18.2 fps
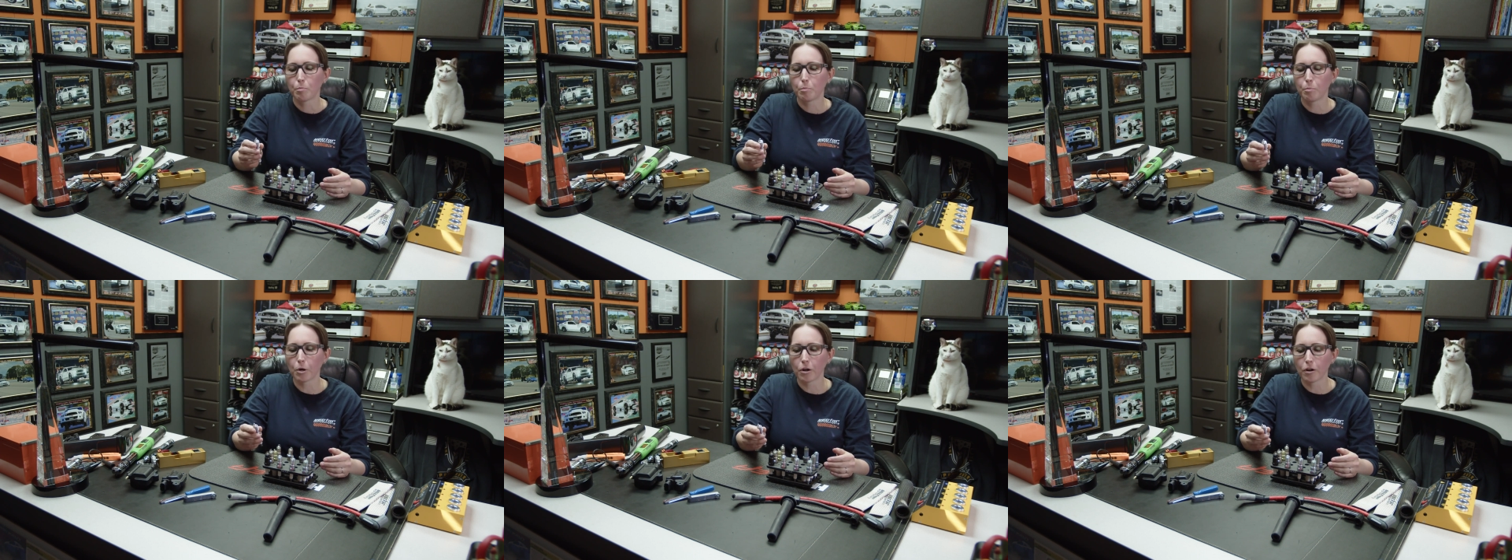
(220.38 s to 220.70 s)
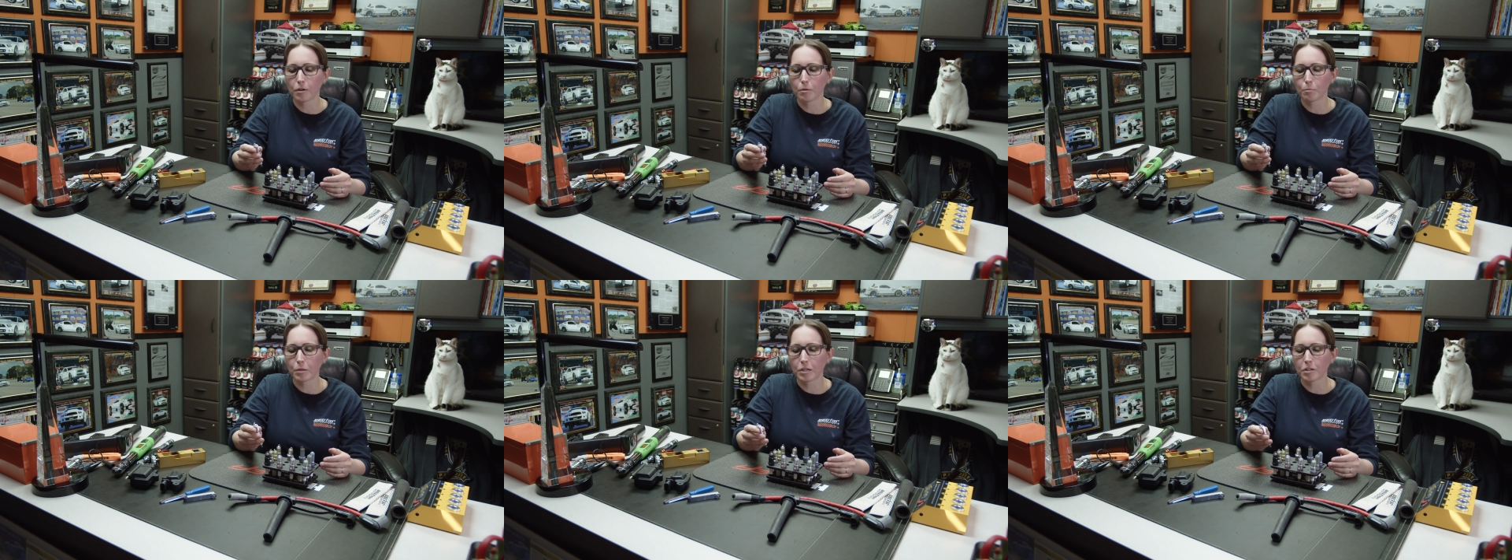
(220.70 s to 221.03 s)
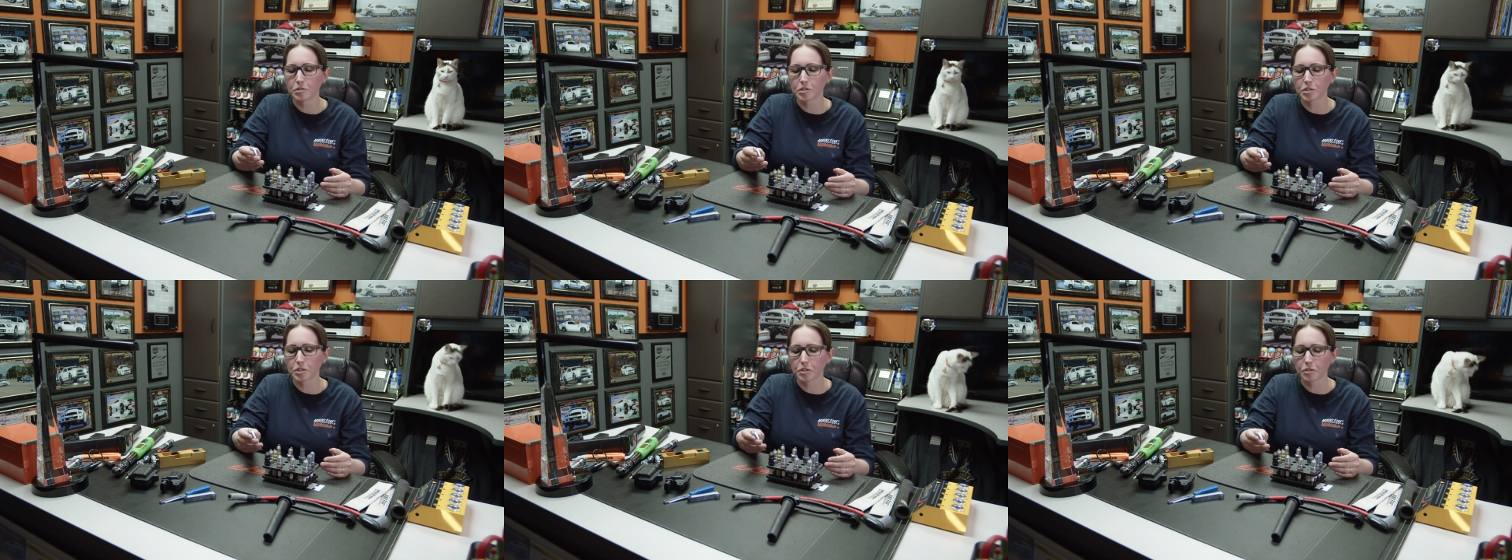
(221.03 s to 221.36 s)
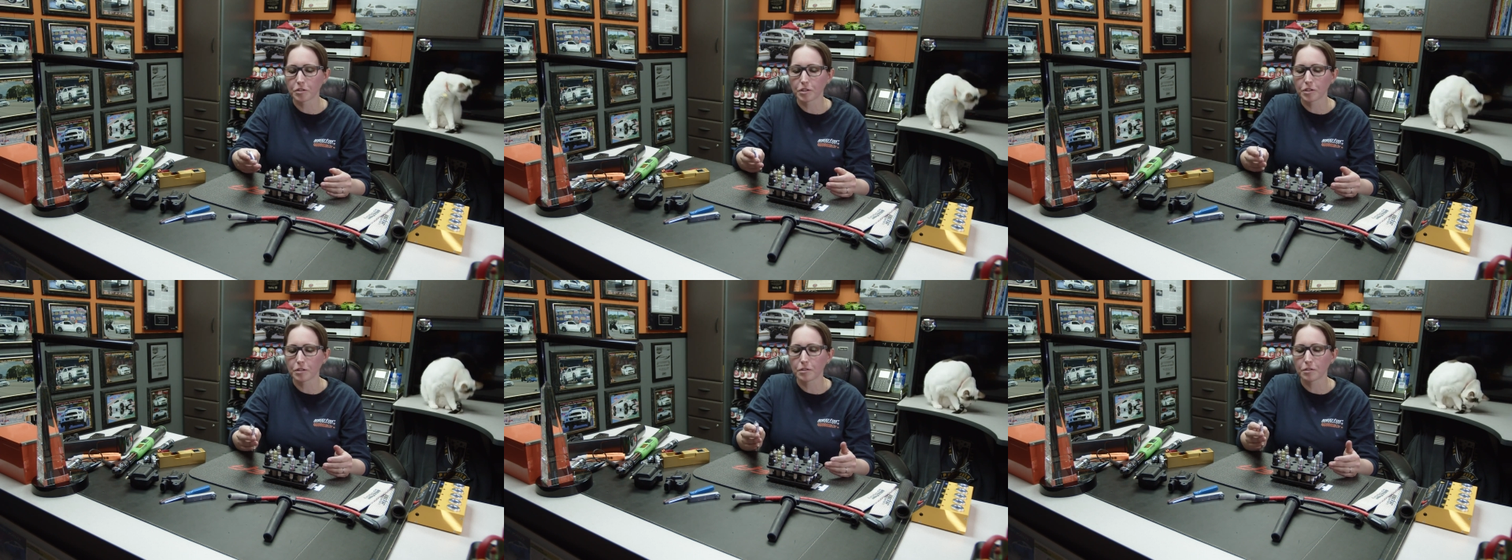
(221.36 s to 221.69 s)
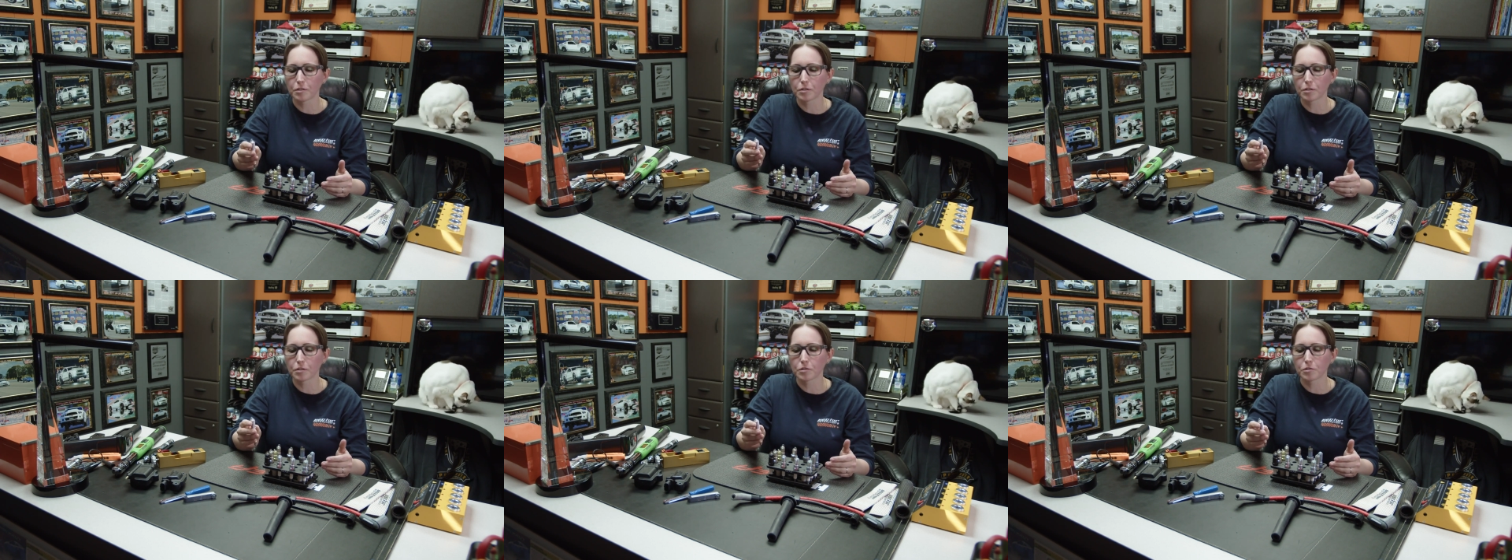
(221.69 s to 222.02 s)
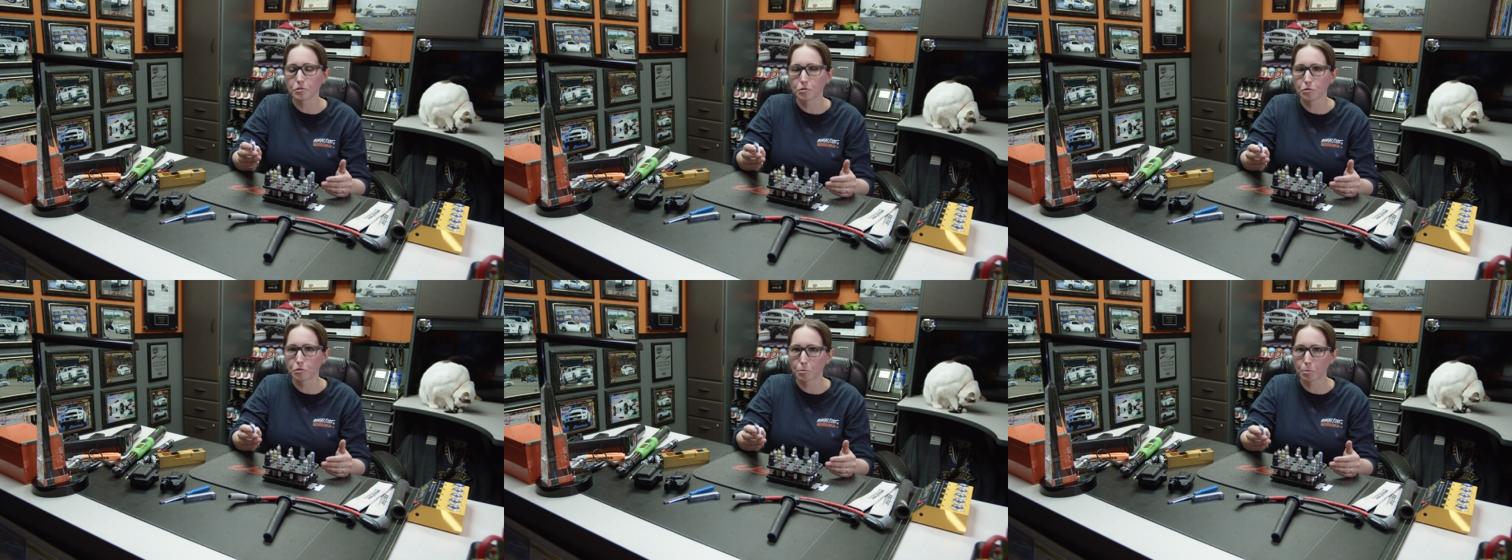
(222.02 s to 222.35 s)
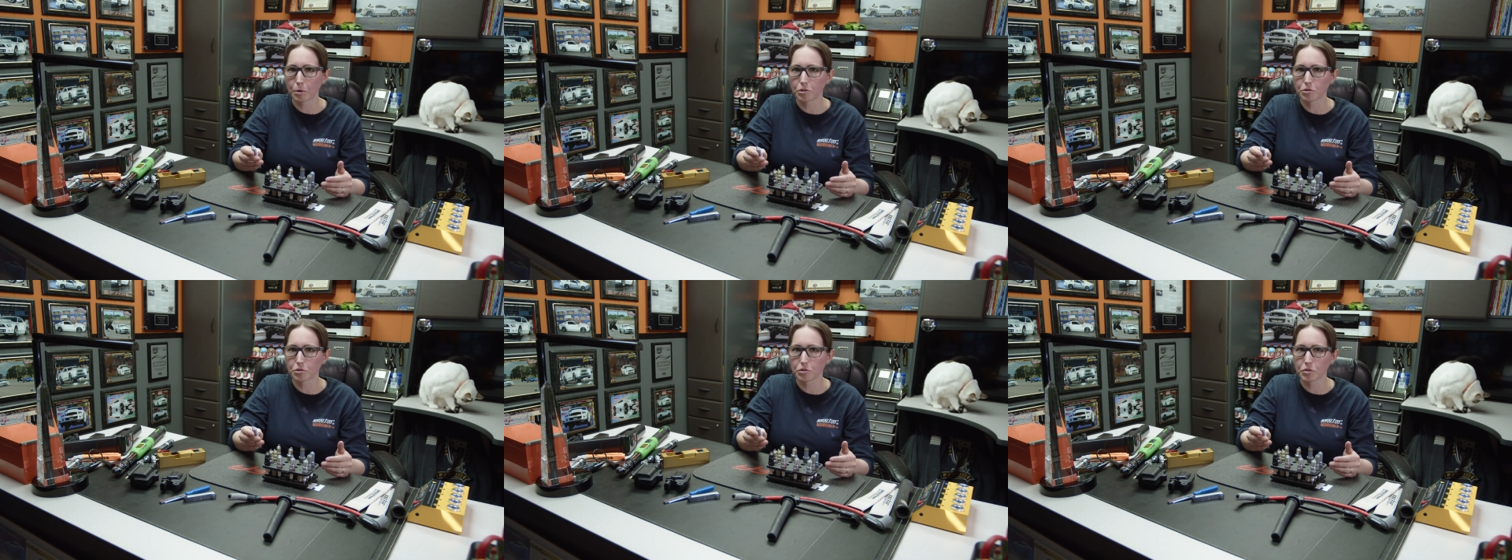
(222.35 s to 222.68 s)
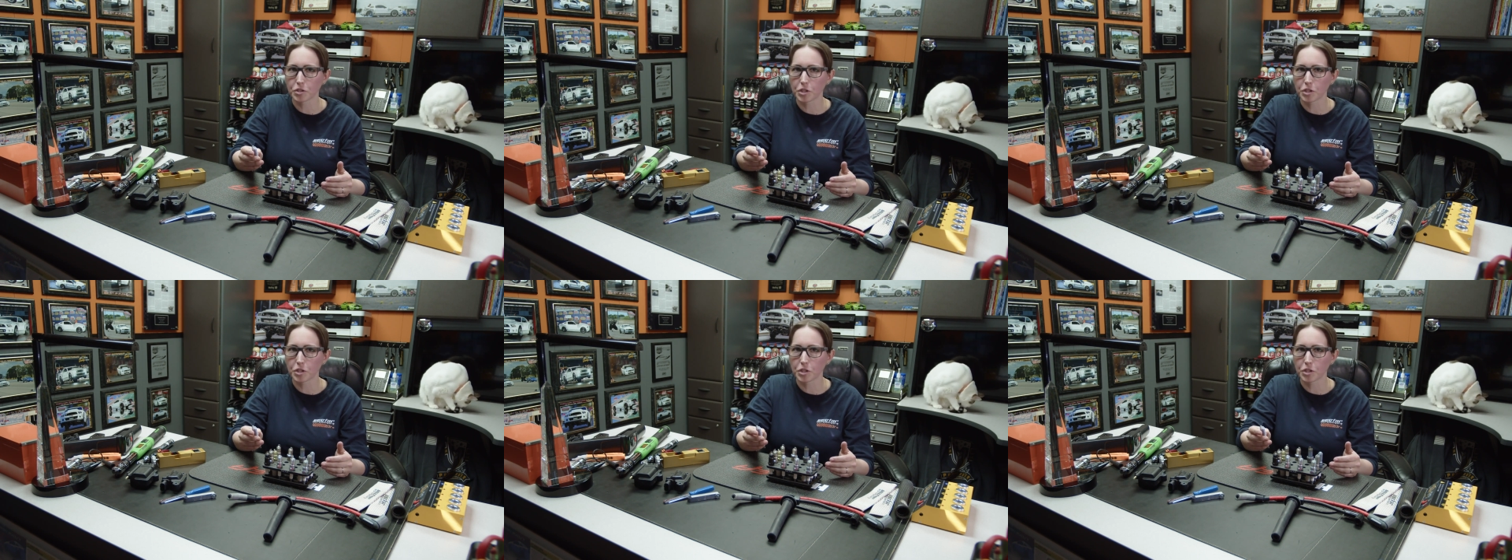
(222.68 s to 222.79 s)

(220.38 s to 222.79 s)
but basically the cylinder pressures